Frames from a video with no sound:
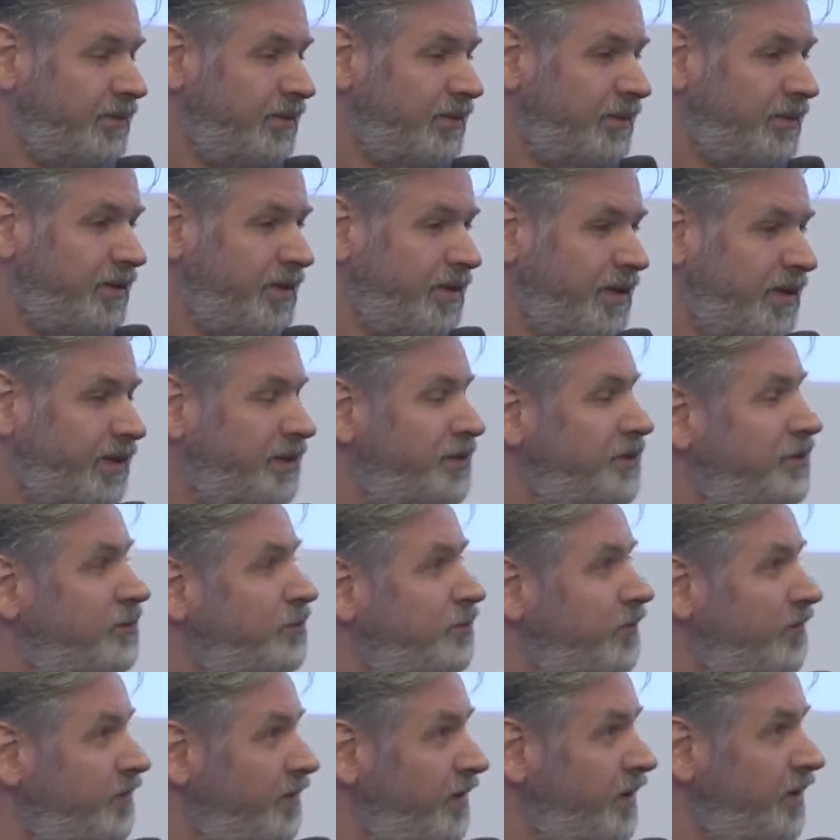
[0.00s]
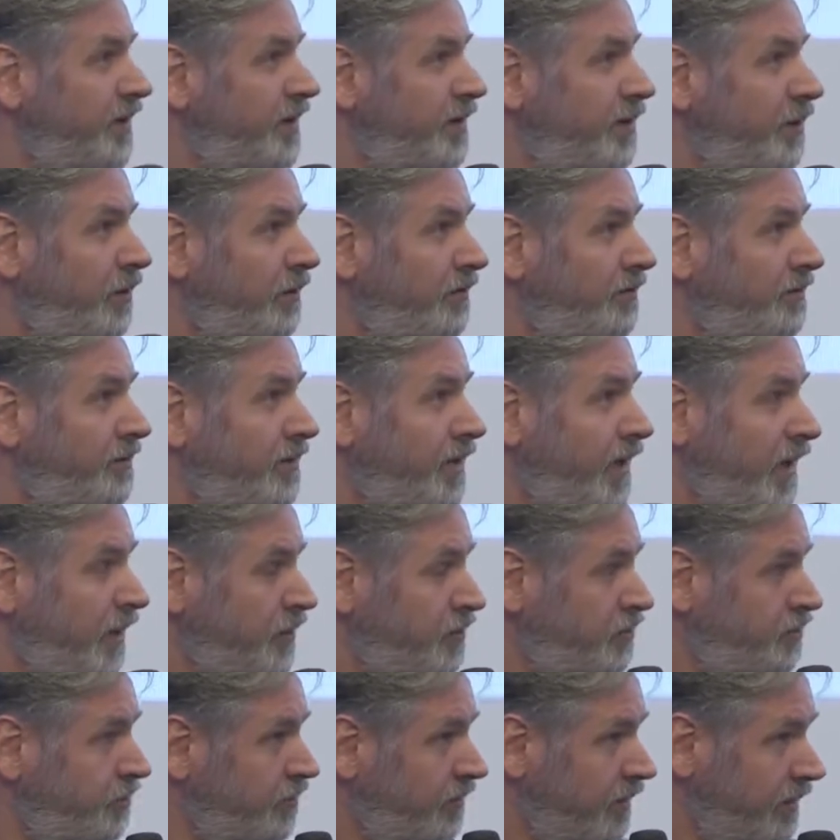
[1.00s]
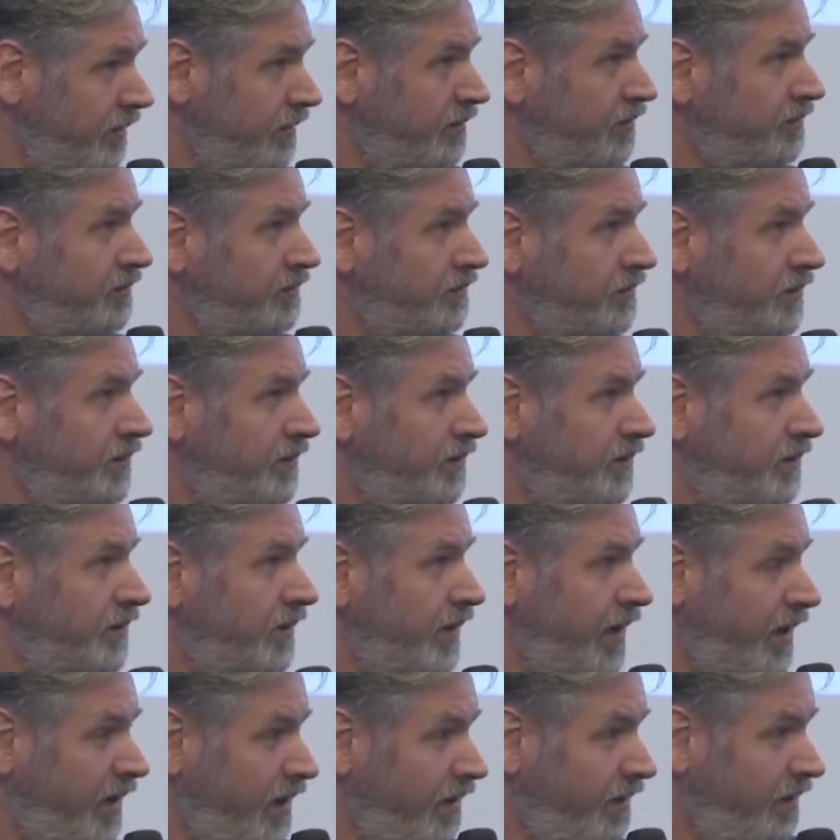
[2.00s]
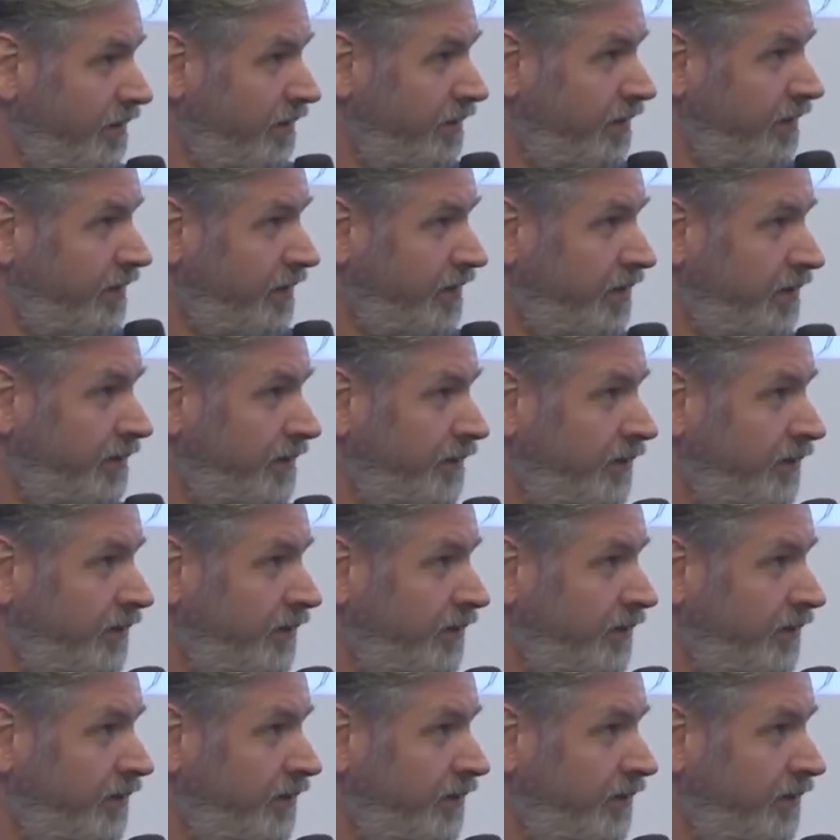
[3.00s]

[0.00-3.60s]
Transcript: need to think of natural, healthy